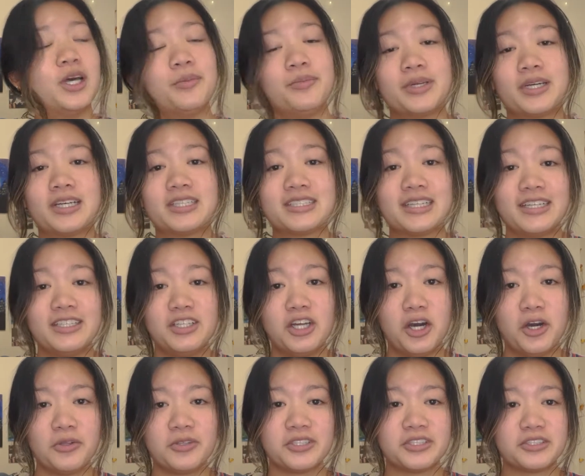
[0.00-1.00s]
because I
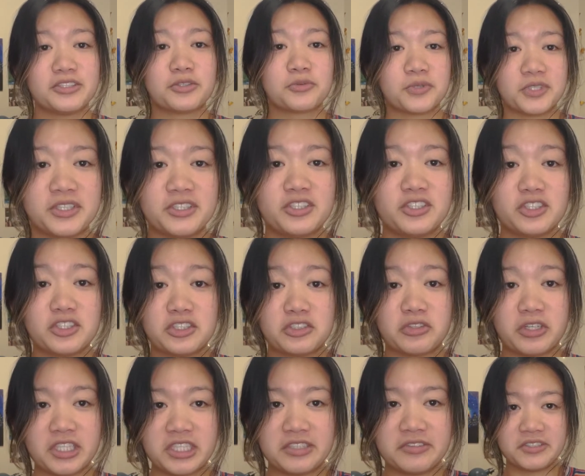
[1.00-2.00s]
know this is a really
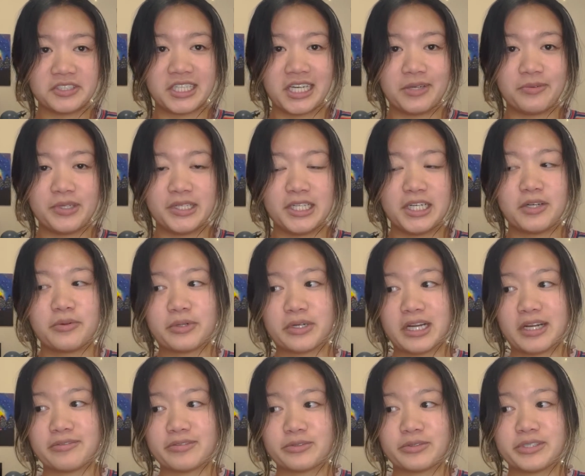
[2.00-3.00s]
stressful time right now where
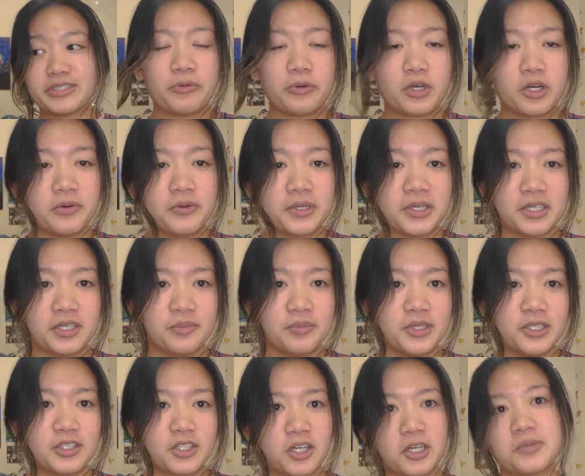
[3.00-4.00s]
everyone's going into
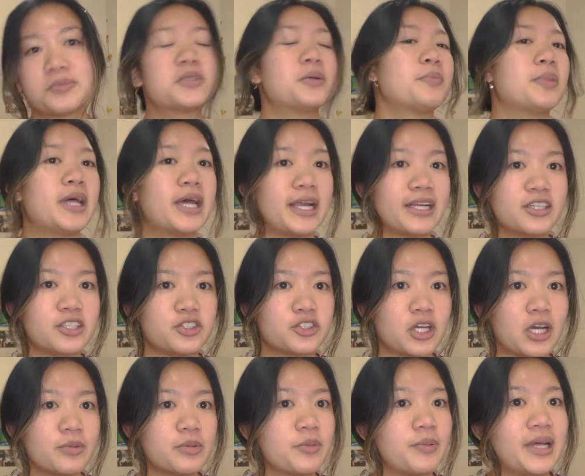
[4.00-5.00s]
midterms, applying to
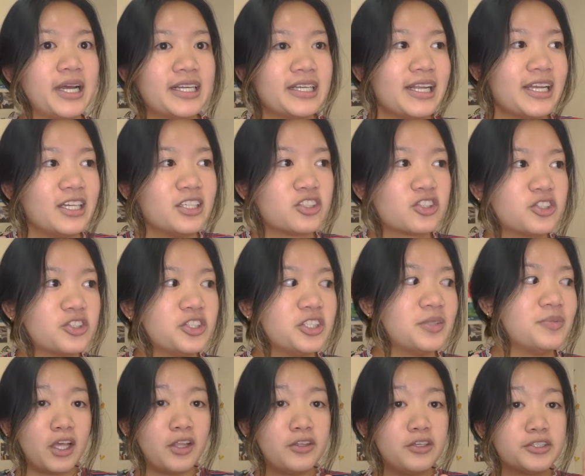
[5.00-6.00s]
jobs, applying to
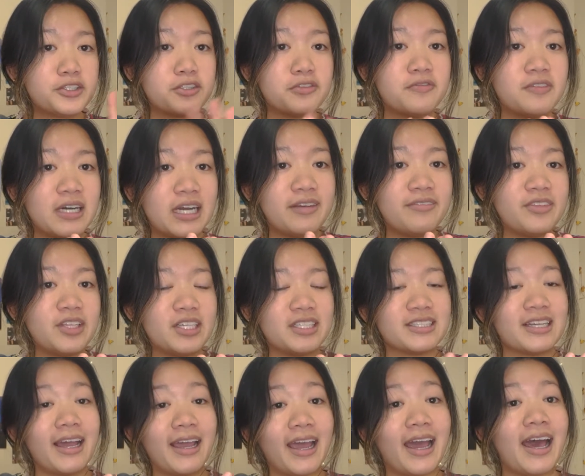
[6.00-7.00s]
internships. These are five things
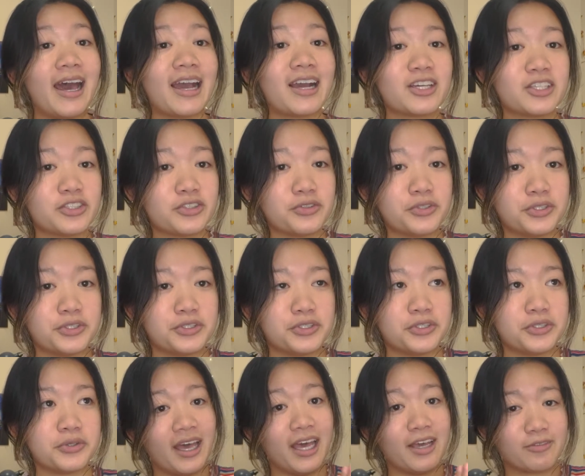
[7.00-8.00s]
I actually
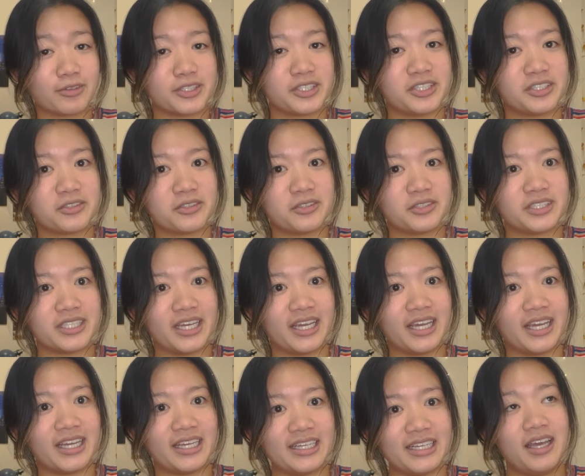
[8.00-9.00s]
do every single
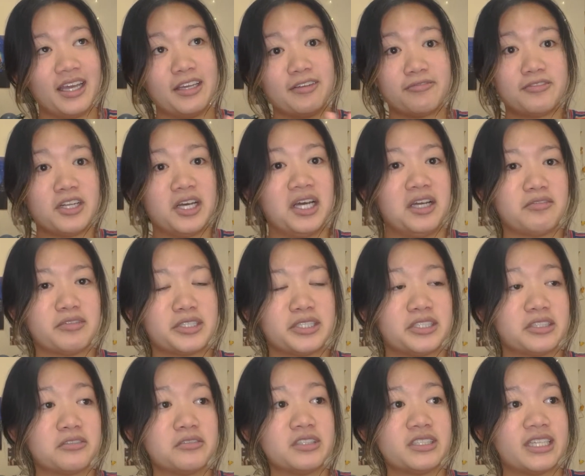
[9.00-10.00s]
day, if not every
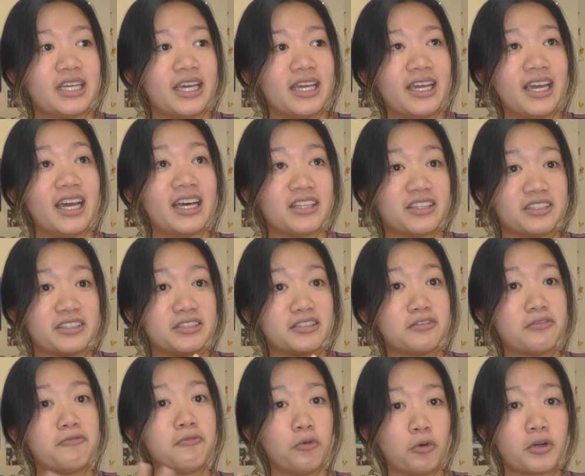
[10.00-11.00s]
single day, at least
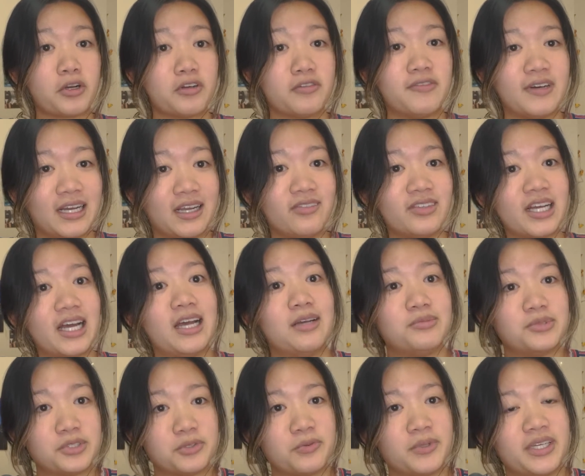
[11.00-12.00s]
four to five
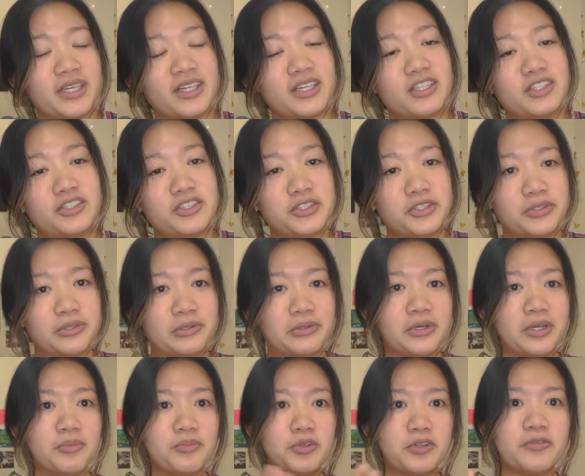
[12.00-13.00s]
times a week to
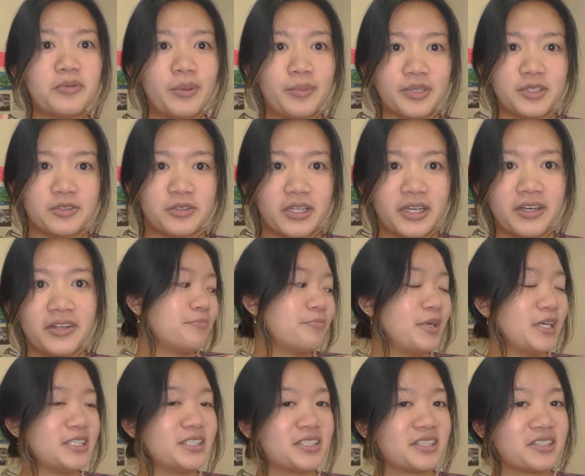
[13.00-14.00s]
improve my mental health,
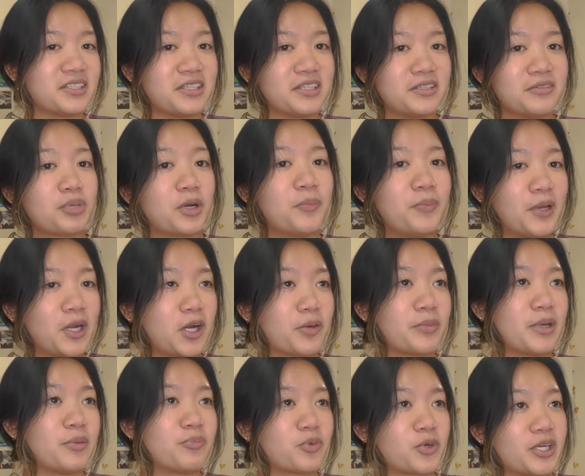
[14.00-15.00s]
basically prepare
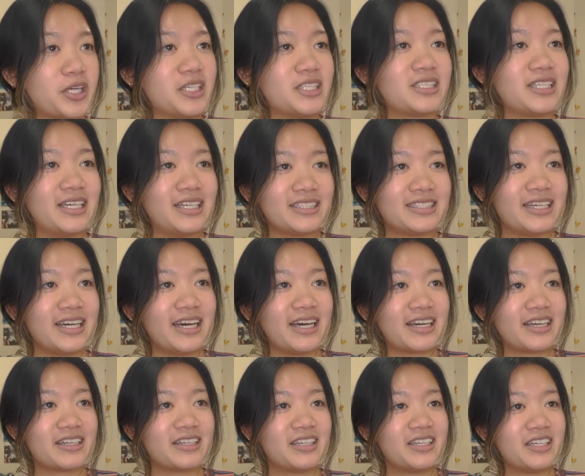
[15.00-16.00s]
my brain to
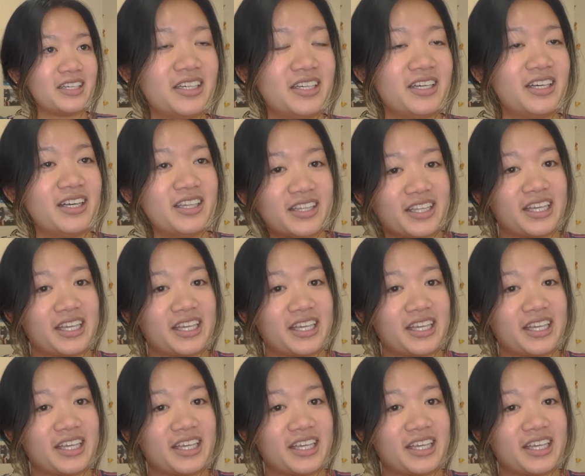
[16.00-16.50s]
attack the